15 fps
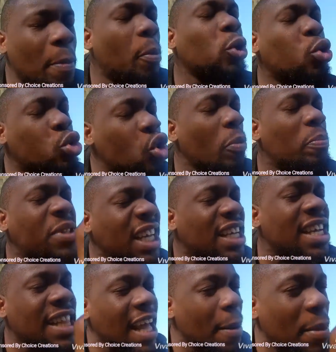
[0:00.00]
people to stop
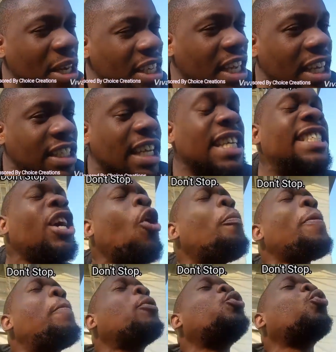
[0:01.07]
taking their medication. Tell
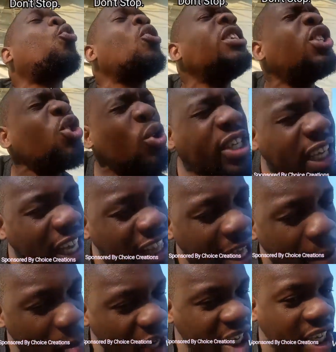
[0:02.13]
people to continue taking
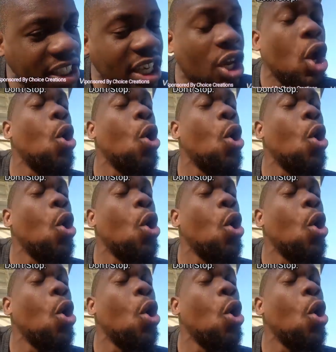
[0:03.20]
their medication.